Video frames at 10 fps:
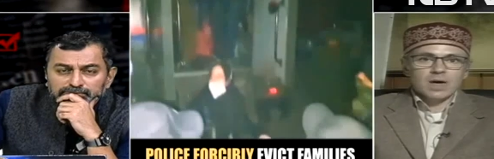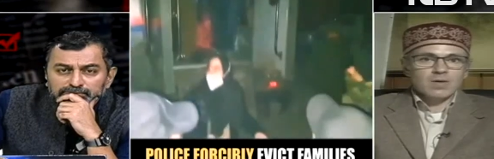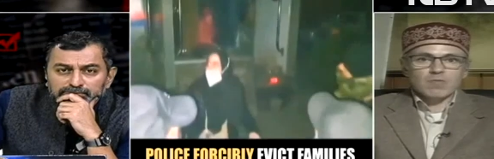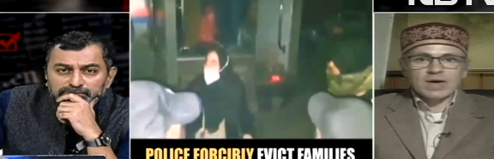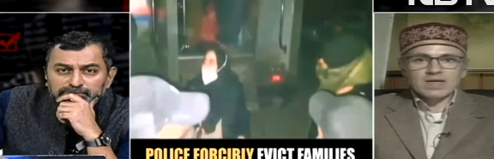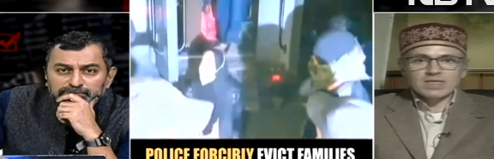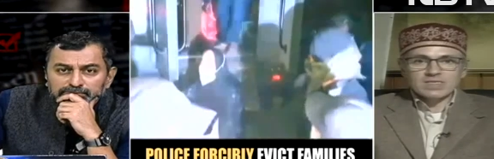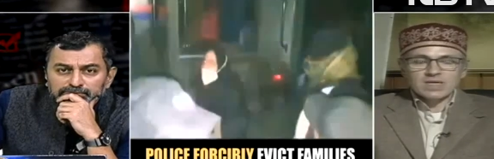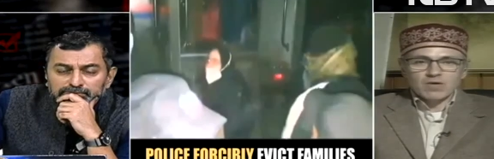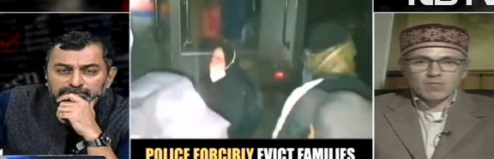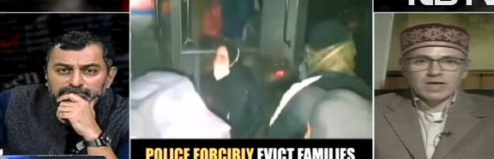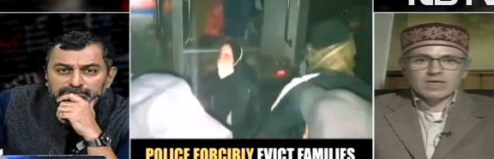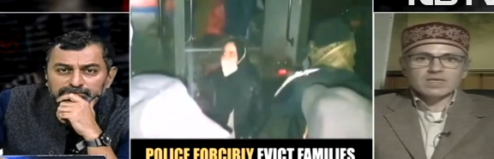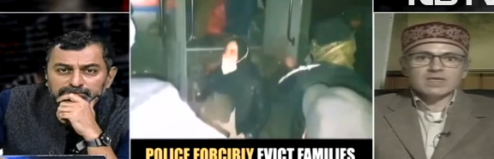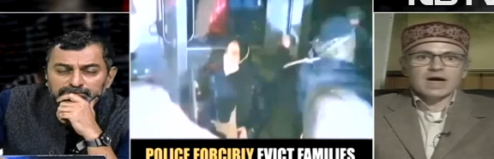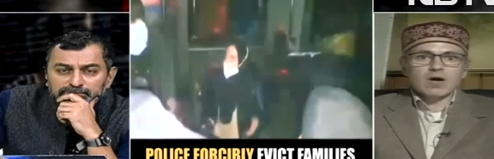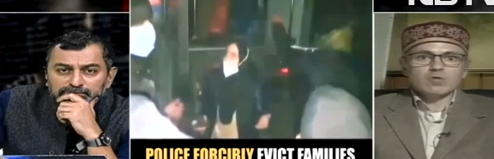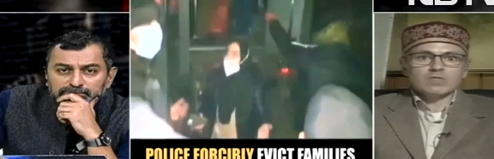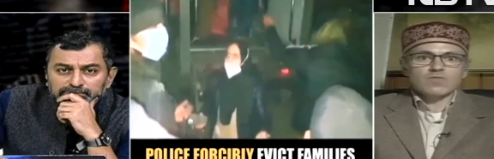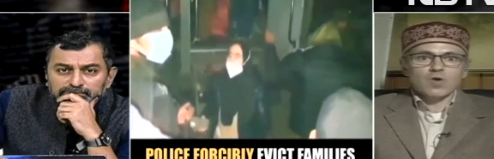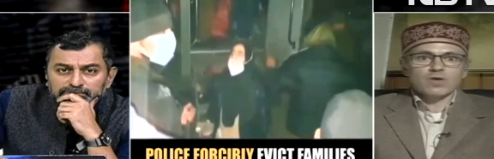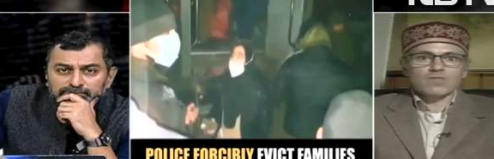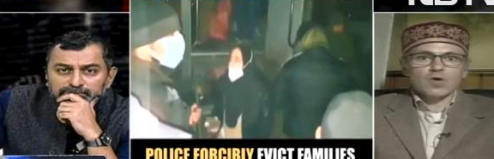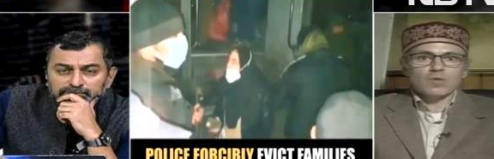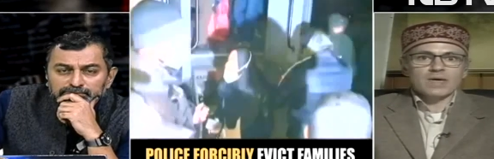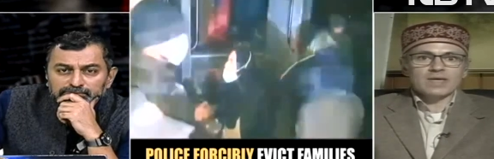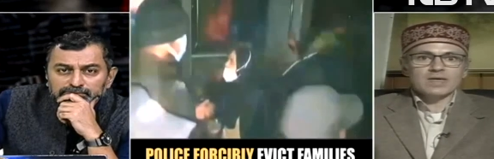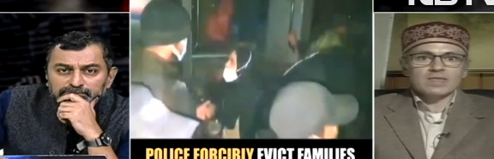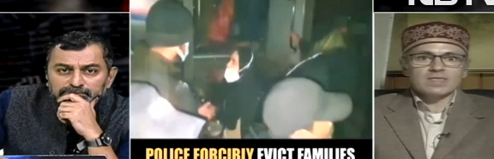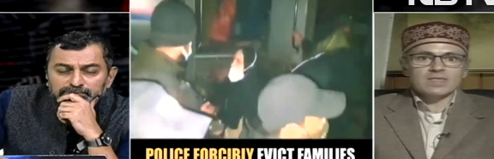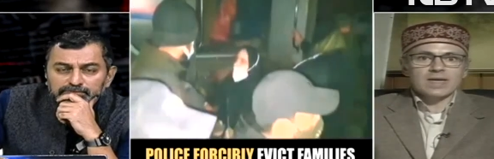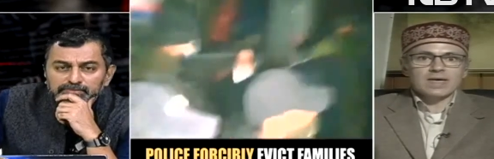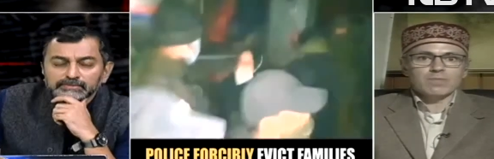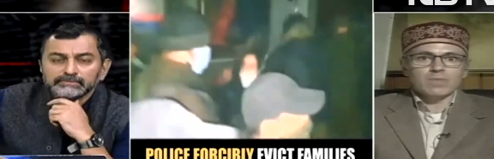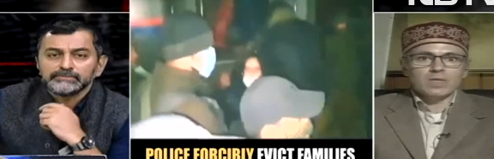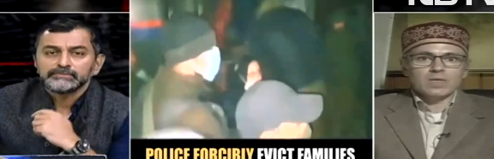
Speaker 1: I mean, where is, where are the grounds for, for making this claim?